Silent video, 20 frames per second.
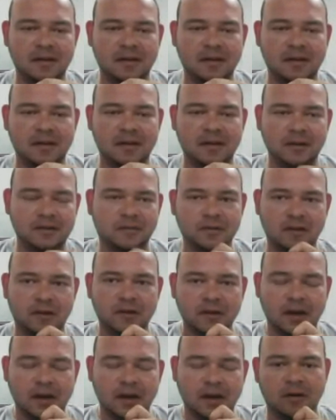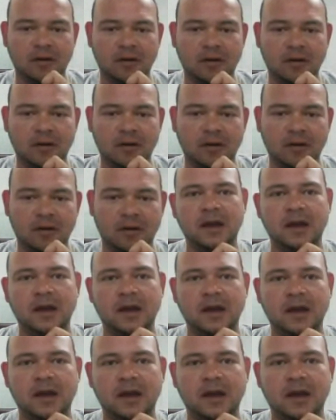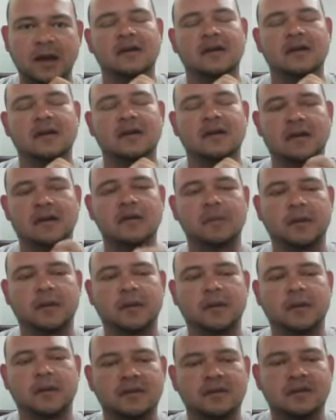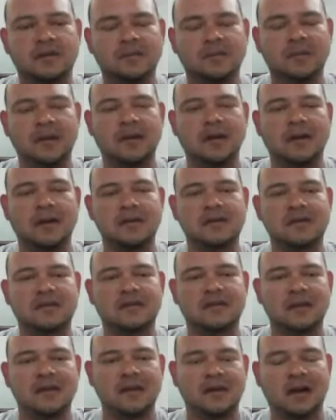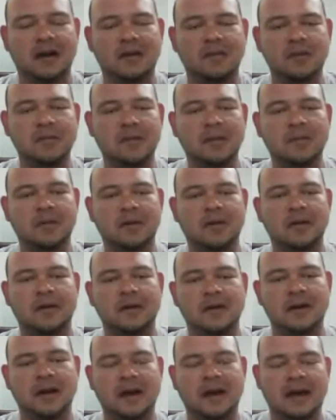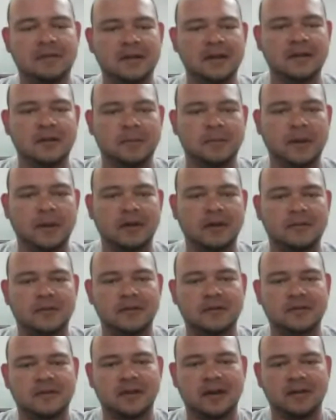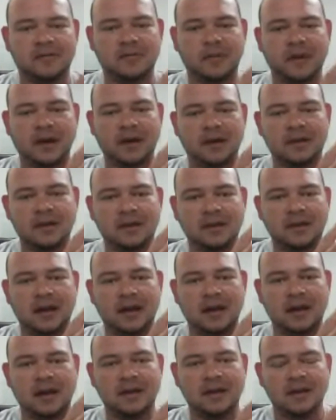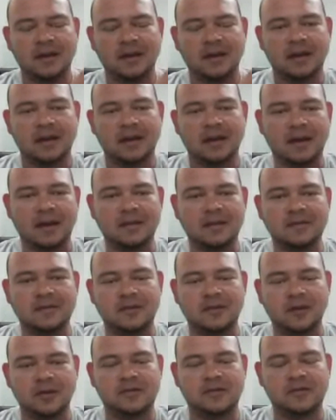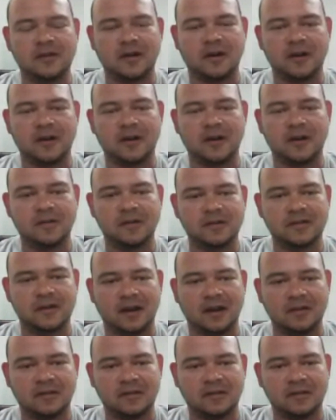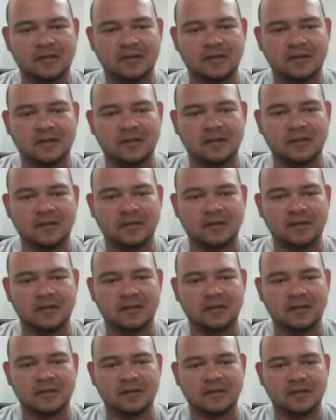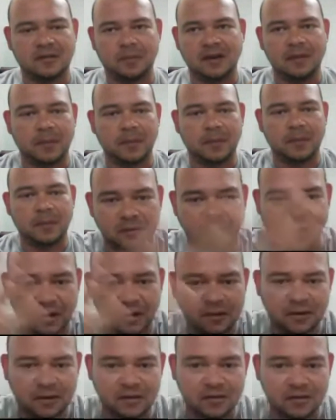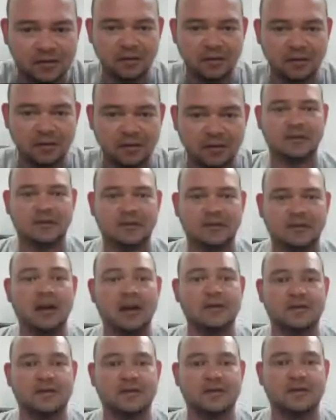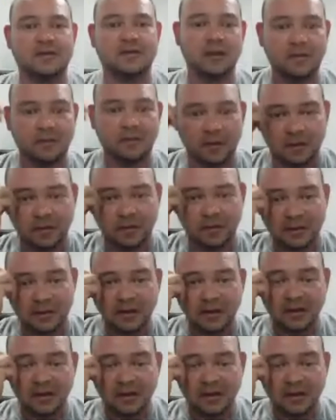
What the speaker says: size was to make a servo that was a good price, because I remember having to pay for stuff back in the day, and those JR servos that I talked about, I paid $200 a servo.